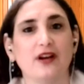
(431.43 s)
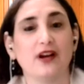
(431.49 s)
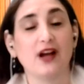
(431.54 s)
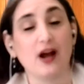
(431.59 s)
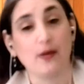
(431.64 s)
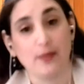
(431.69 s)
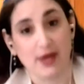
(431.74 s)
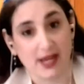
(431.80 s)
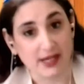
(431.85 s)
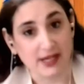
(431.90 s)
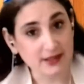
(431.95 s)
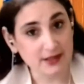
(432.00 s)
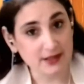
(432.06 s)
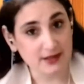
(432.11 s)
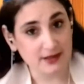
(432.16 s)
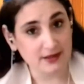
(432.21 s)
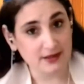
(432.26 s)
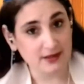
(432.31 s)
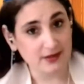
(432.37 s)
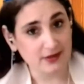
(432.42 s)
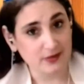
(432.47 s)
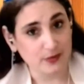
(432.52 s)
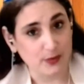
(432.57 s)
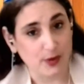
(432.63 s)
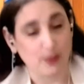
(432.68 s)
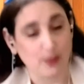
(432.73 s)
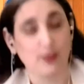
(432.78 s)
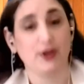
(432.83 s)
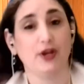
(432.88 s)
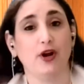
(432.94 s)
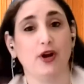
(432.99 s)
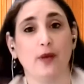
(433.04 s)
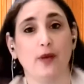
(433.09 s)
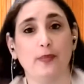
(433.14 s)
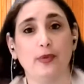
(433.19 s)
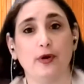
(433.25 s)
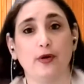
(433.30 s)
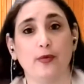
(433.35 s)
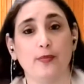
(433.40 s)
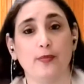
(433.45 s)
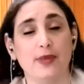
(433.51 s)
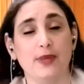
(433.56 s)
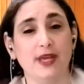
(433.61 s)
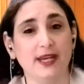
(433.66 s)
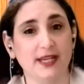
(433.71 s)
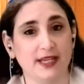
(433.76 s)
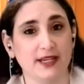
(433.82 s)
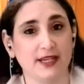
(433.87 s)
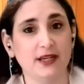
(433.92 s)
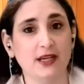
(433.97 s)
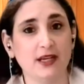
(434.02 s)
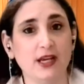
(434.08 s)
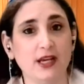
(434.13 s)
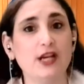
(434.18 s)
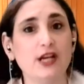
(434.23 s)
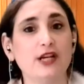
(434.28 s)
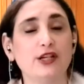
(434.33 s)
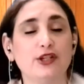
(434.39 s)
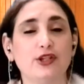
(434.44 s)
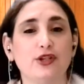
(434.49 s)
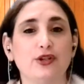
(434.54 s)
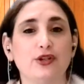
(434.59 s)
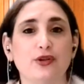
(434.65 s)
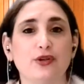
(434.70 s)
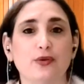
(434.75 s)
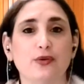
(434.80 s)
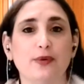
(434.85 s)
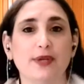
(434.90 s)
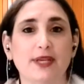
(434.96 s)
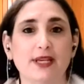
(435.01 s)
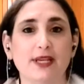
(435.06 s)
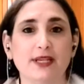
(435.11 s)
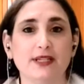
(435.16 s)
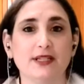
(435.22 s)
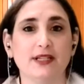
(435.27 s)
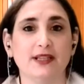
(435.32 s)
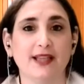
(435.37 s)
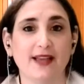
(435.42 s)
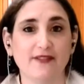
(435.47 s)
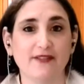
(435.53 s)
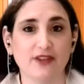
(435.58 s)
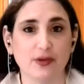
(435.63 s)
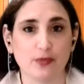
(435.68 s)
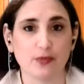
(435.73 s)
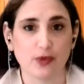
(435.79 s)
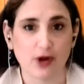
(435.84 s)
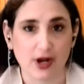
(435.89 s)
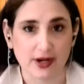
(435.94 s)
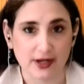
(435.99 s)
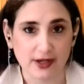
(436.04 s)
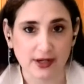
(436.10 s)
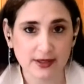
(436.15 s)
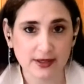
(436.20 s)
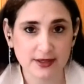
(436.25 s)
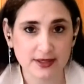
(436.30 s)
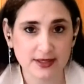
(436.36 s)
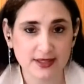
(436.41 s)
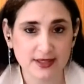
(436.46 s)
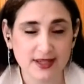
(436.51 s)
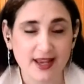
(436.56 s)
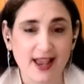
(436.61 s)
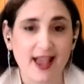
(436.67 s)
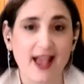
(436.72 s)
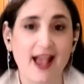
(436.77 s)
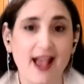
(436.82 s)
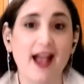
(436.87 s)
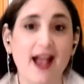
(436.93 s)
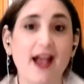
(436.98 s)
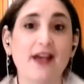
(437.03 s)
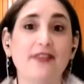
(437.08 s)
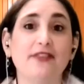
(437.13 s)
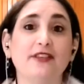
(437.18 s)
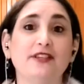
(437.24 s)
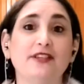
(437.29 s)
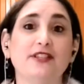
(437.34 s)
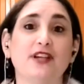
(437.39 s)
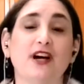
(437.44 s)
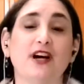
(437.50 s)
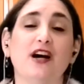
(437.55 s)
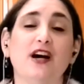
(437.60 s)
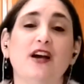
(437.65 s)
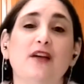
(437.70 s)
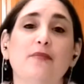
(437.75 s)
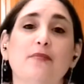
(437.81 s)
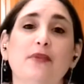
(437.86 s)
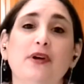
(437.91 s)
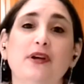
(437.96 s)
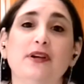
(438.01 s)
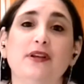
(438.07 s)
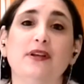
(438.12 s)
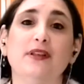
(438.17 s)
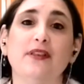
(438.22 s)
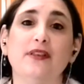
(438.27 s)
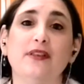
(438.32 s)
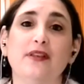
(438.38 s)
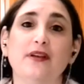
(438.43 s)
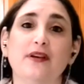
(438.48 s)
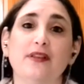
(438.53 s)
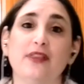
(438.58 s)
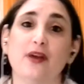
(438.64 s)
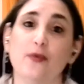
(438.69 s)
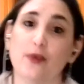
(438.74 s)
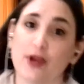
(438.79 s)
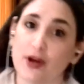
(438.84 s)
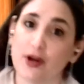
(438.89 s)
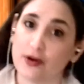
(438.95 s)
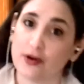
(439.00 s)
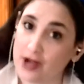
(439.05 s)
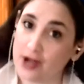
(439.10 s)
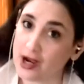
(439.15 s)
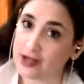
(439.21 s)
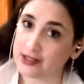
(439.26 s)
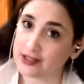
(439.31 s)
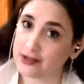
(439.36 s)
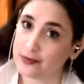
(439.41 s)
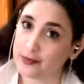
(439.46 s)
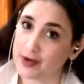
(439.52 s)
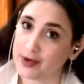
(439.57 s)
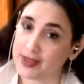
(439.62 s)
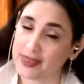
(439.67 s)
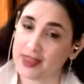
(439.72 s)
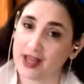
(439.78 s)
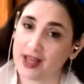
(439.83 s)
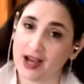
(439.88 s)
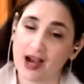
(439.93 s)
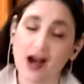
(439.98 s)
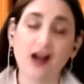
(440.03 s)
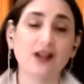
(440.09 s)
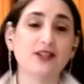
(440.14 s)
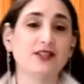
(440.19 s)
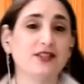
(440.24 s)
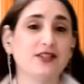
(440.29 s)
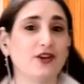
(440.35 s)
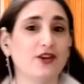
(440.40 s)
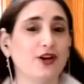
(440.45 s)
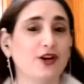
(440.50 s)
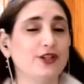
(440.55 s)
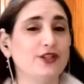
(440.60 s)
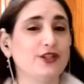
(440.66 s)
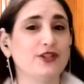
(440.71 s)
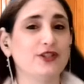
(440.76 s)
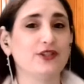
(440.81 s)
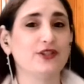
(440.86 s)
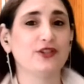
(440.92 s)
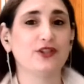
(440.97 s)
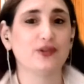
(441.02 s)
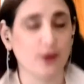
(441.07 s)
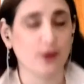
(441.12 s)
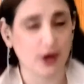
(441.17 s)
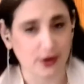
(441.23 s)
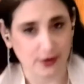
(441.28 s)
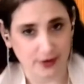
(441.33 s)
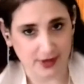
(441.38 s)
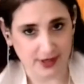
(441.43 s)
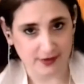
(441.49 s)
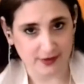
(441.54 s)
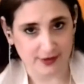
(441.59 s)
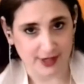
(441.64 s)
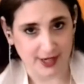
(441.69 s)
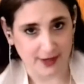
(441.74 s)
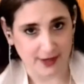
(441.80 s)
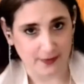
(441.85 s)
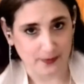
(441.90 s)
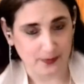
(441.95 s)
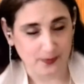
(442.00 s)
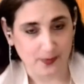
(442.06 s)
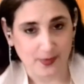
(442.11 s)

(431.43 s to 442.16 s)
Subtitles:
Chametz, when we are permitted to eat leavened products, and the time that we are not, when the Chag starts tomorrow evening.